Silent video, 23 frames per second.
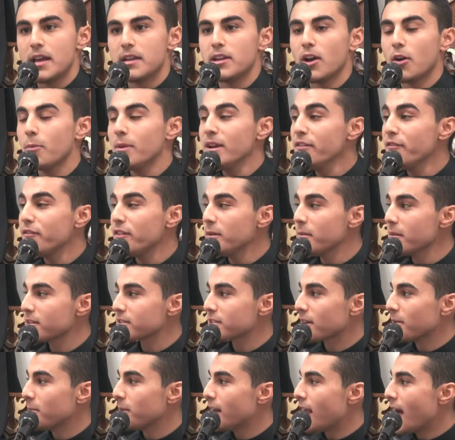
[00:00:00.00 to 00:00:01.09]
Now many
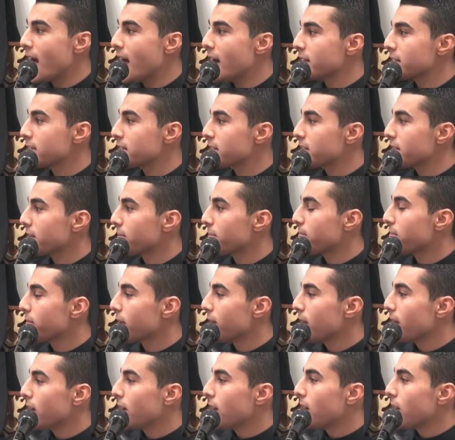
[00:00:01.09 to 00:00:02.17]
females come and ask,
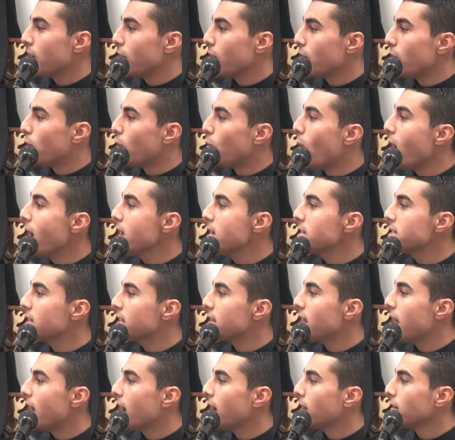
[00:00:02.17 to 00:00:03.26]
why is
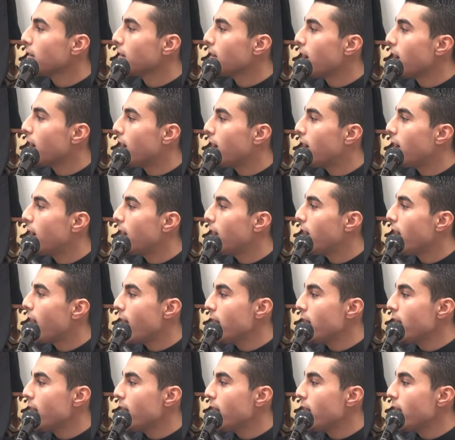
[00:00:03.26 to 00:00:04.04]
it that Allah